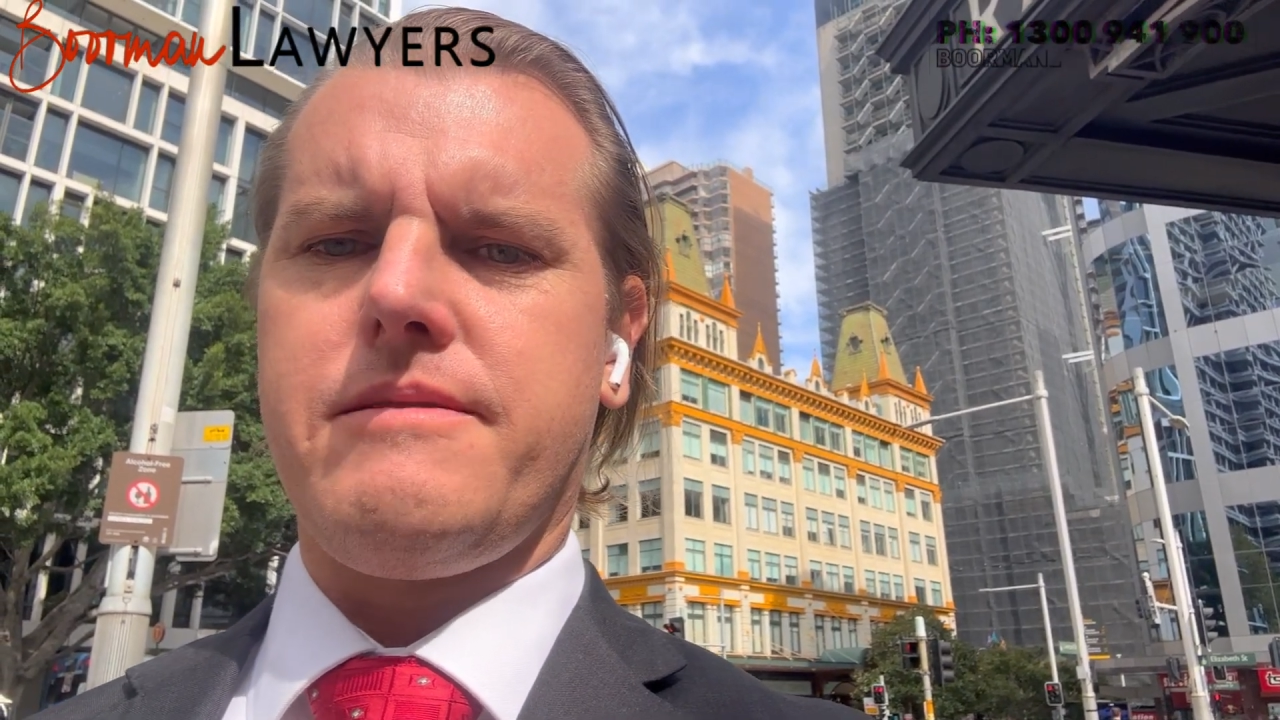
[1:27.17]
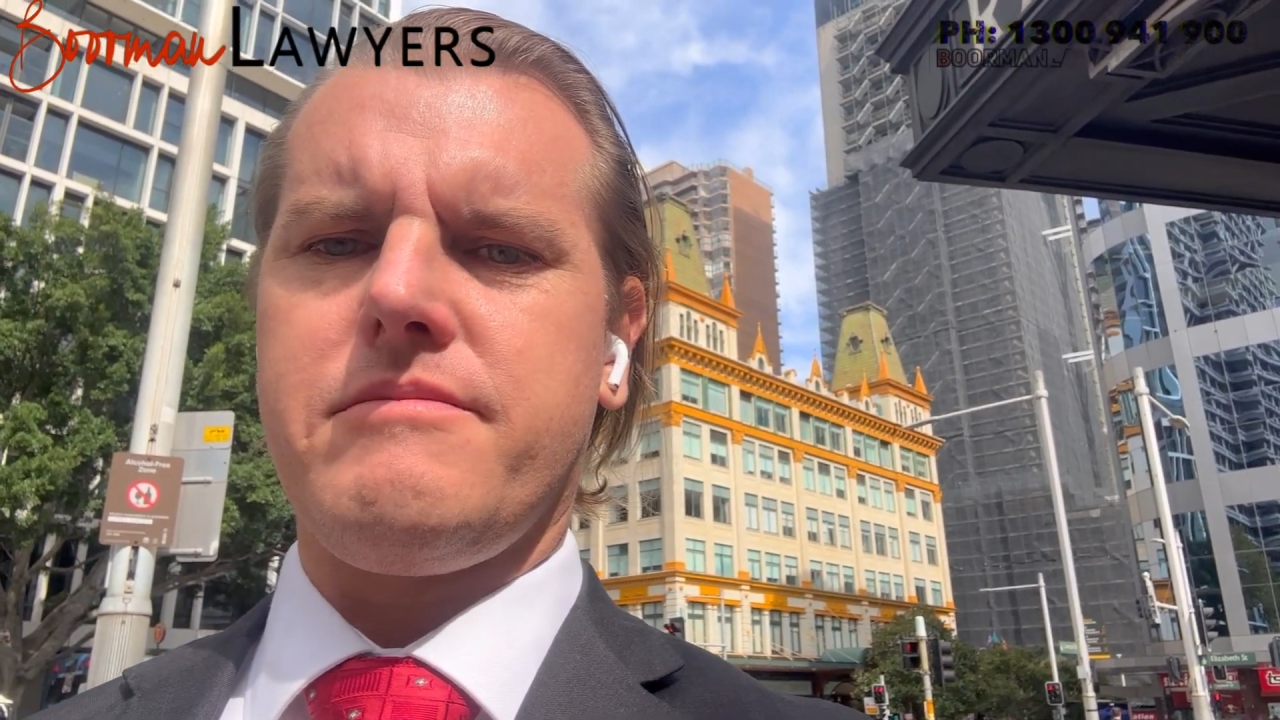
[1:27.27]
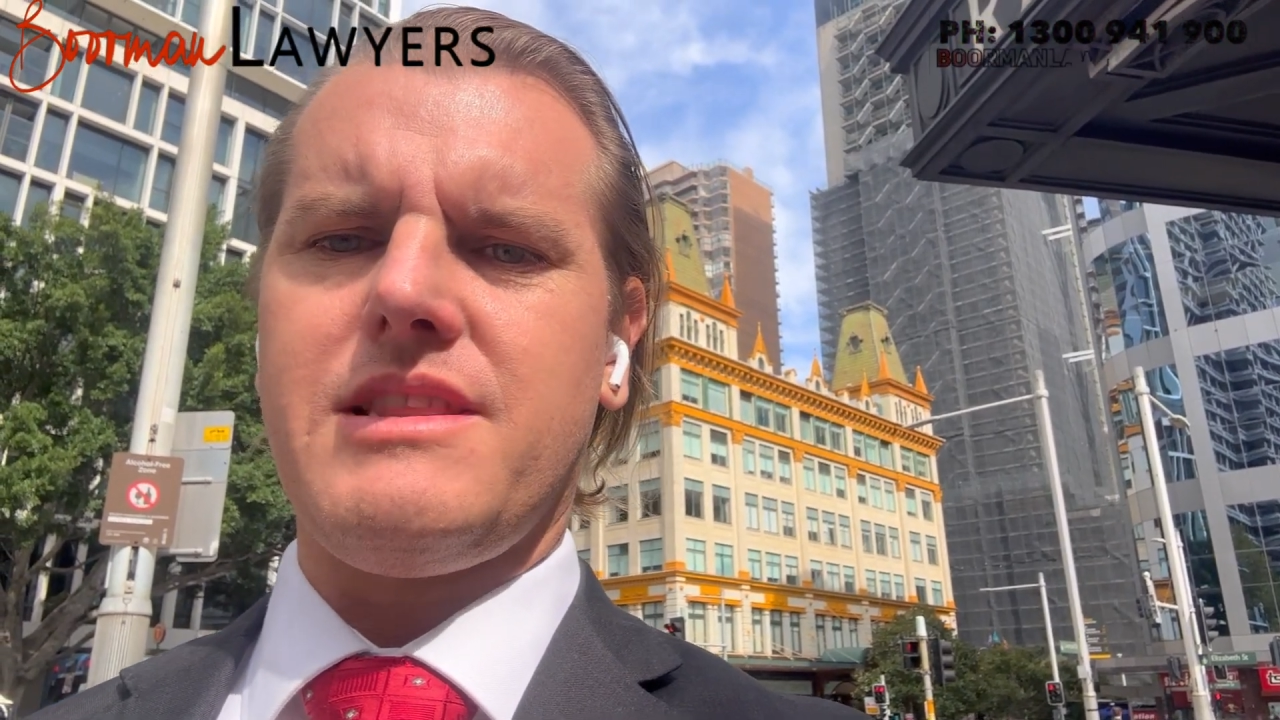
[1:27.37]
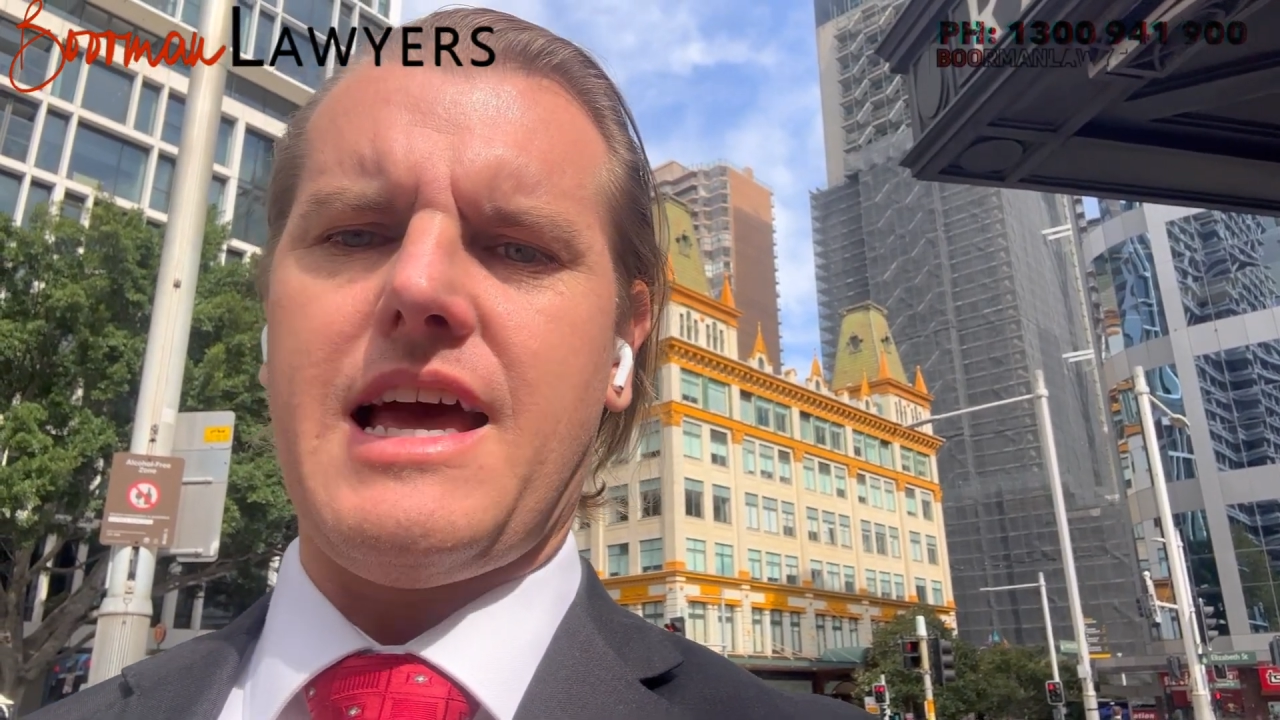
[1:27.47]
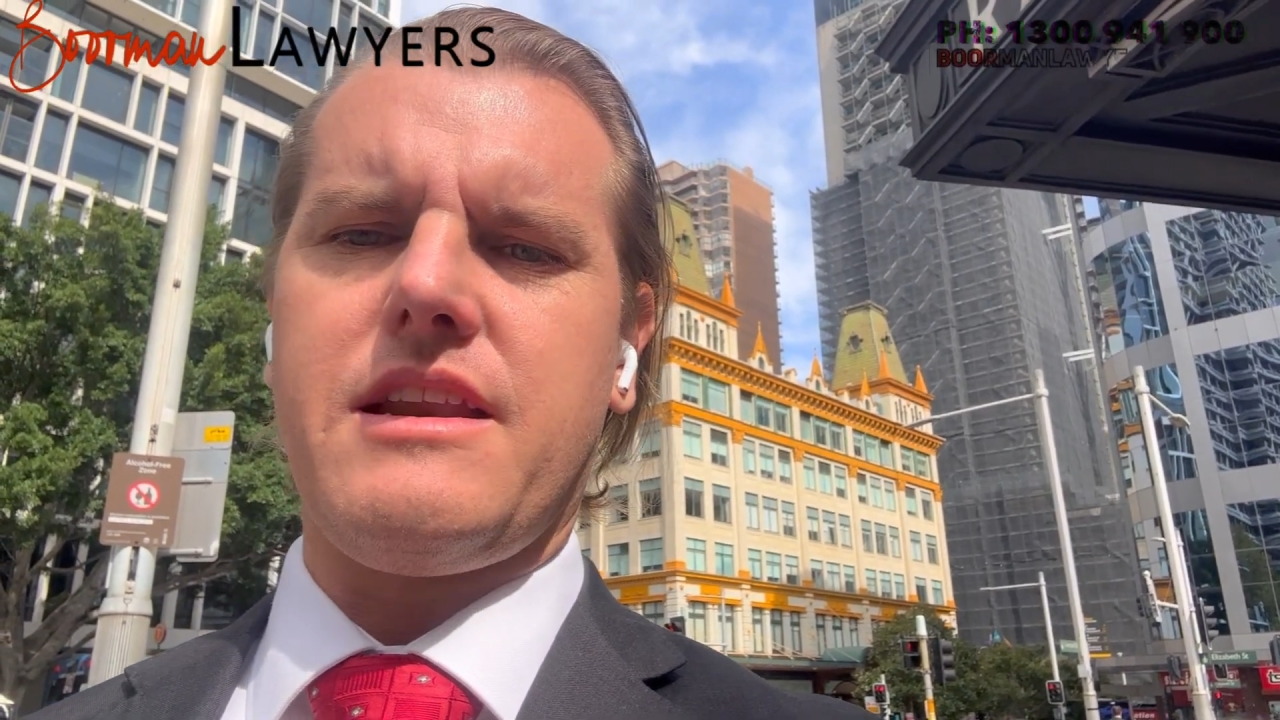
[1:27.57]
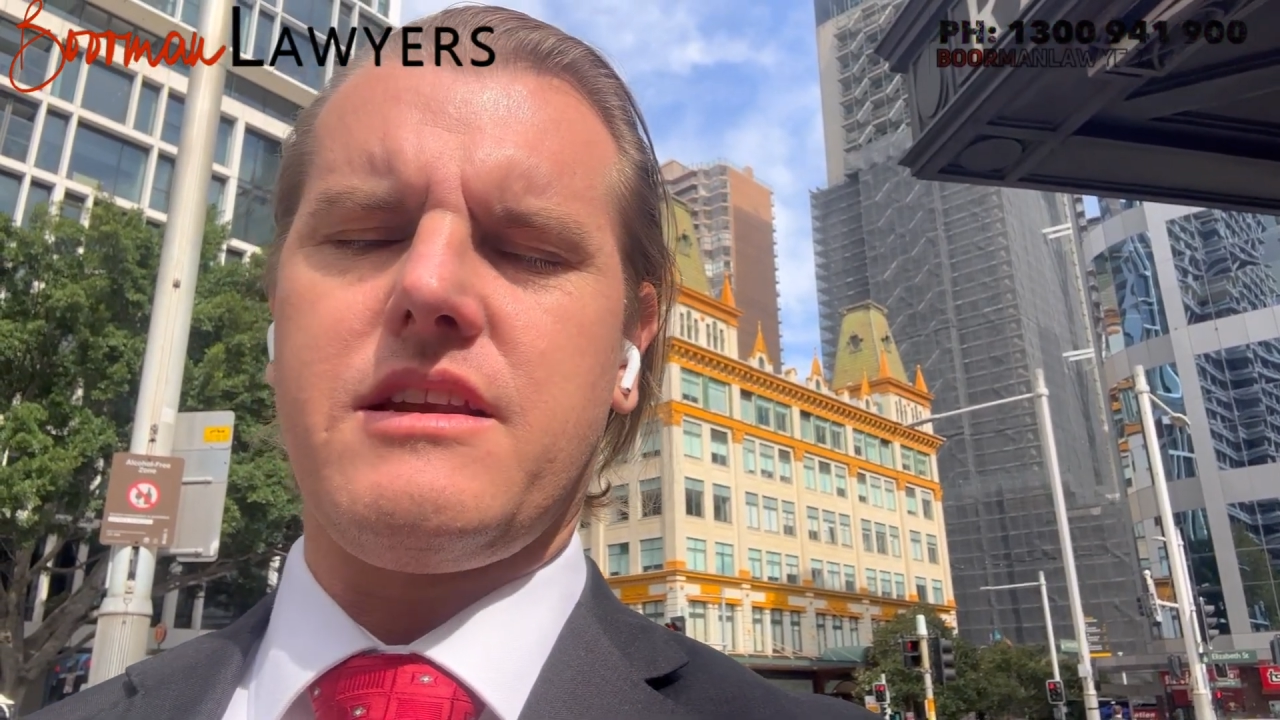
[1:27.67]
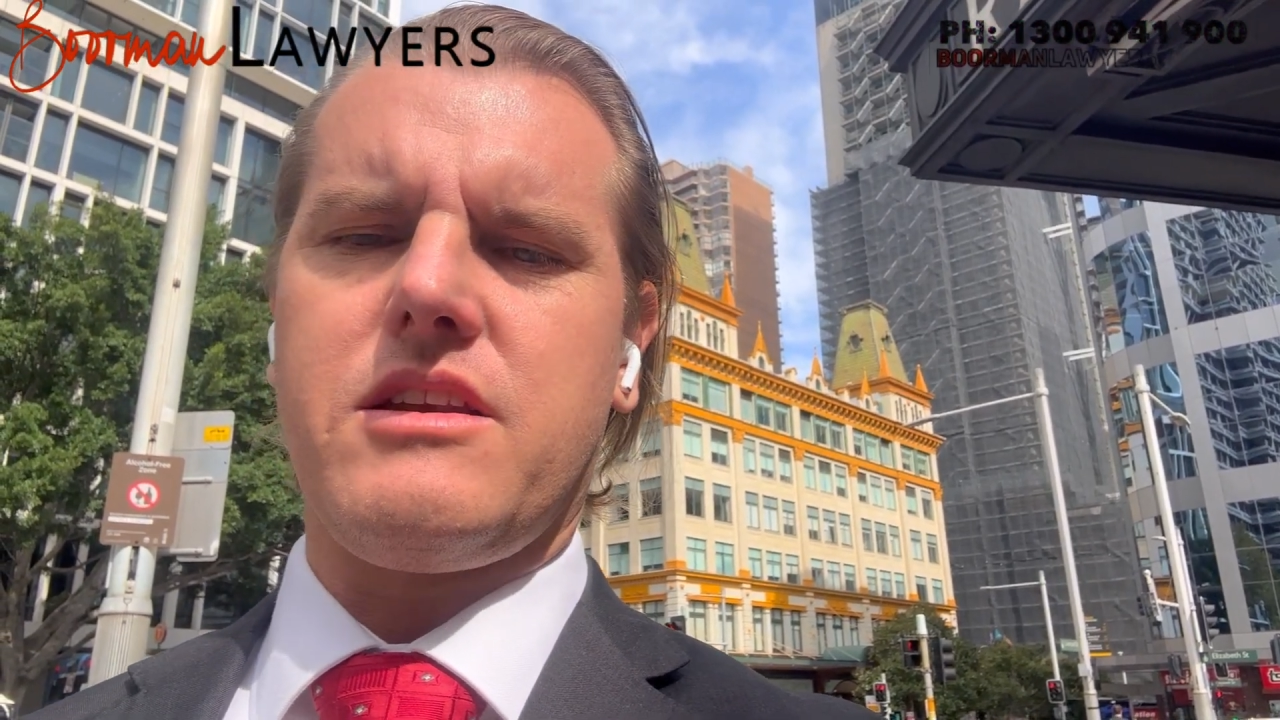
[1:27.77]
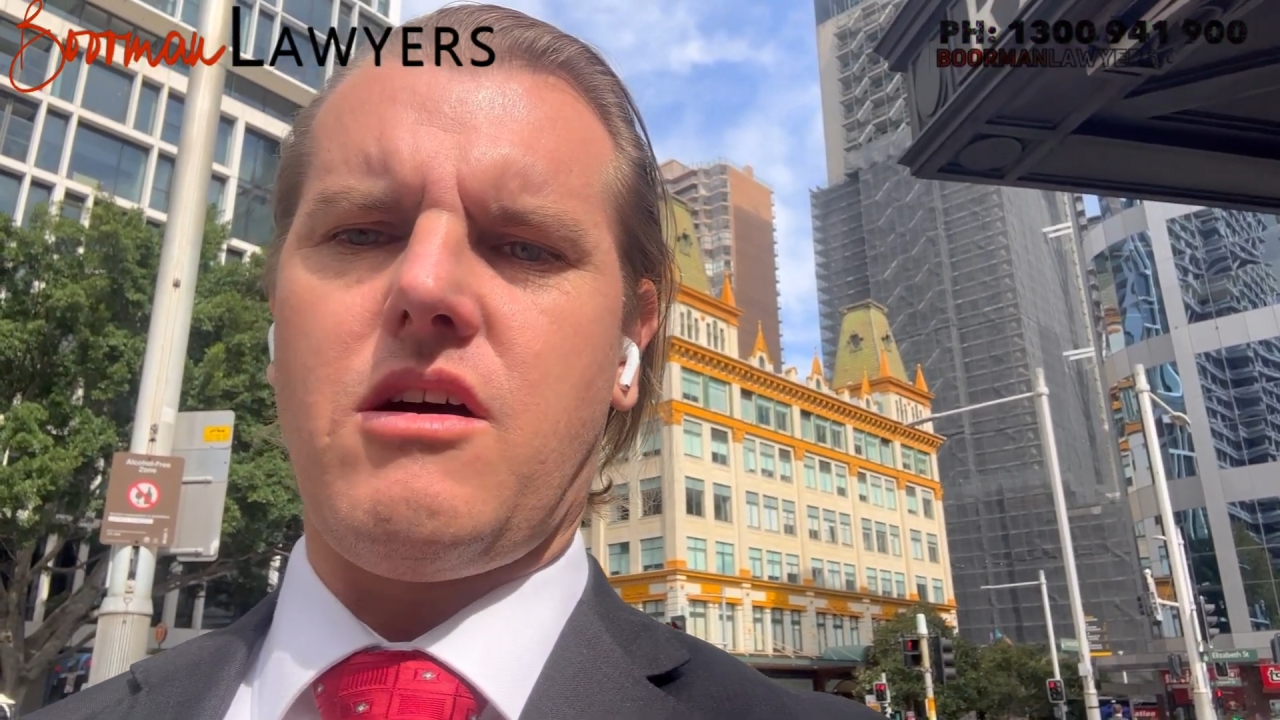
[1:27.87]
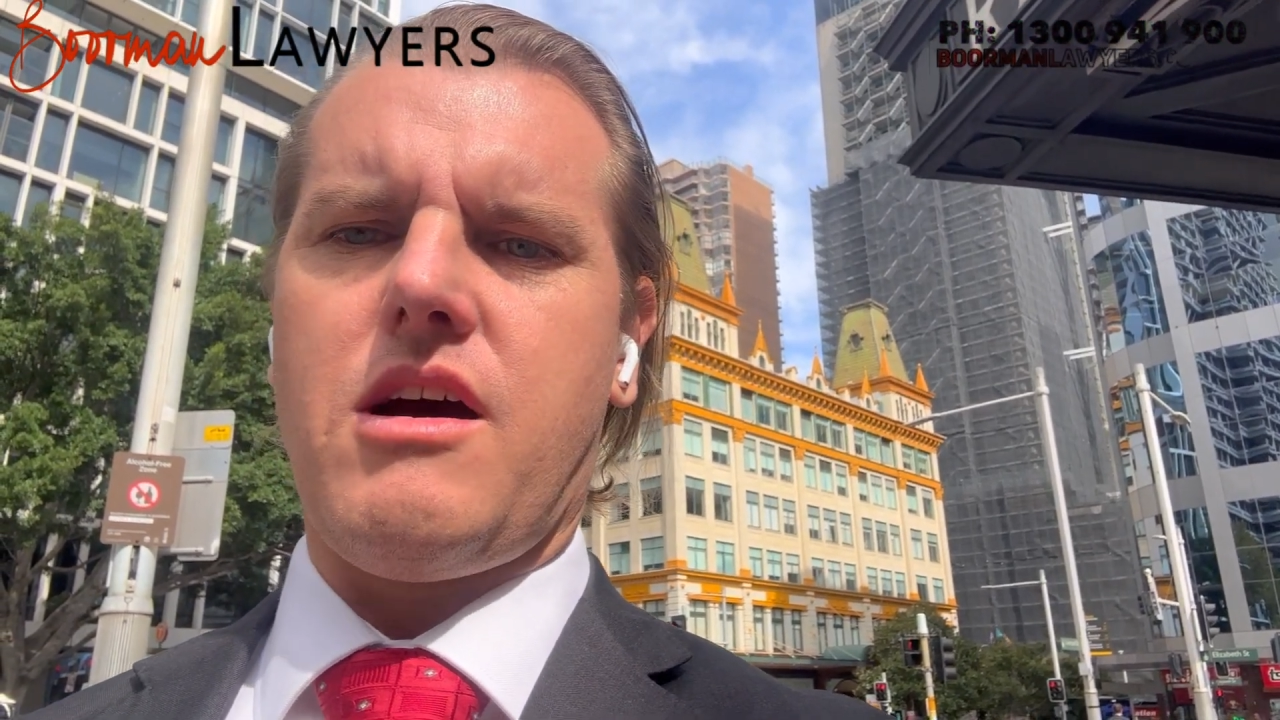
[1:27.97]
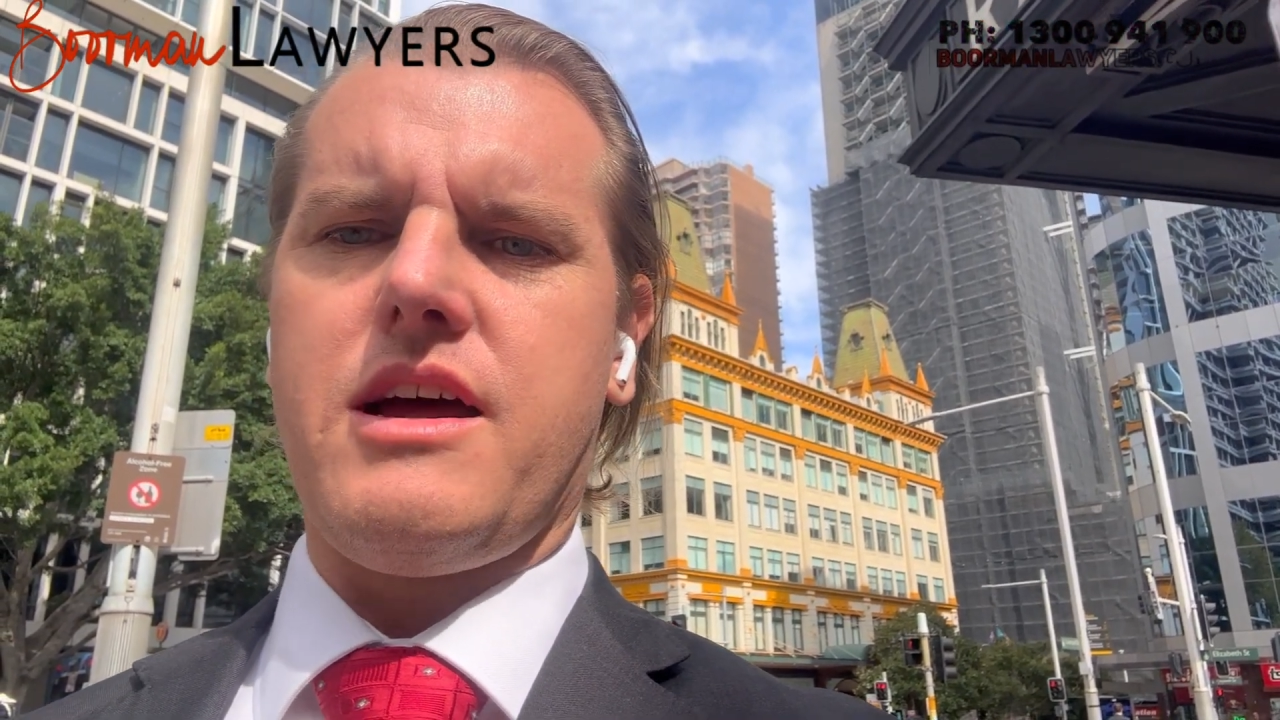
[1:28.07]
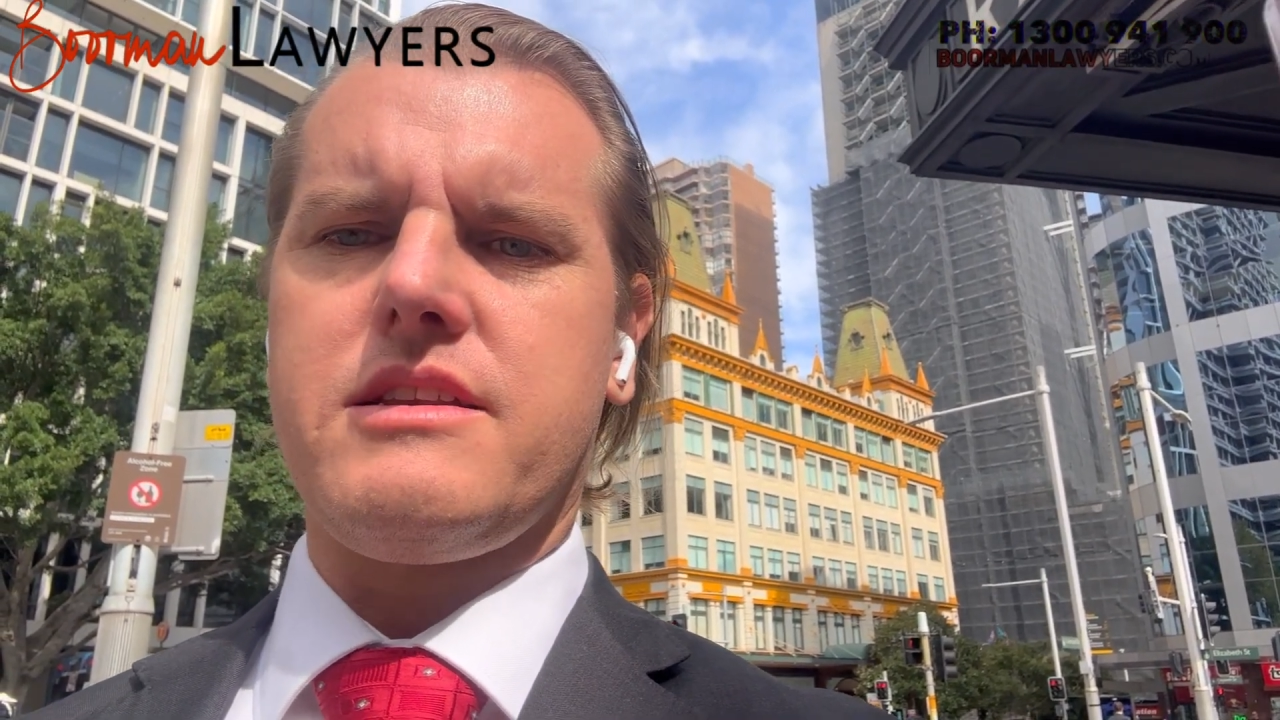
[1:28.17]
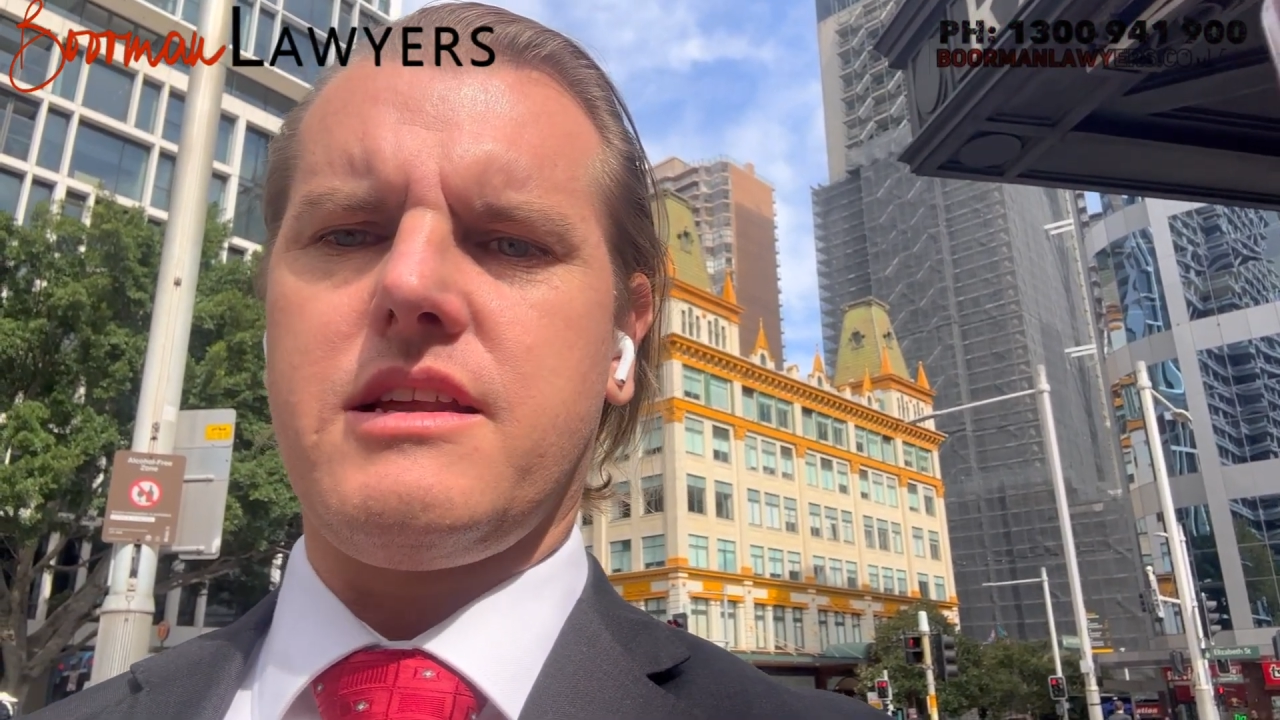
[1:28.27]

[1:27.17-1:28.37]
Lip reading: Late at night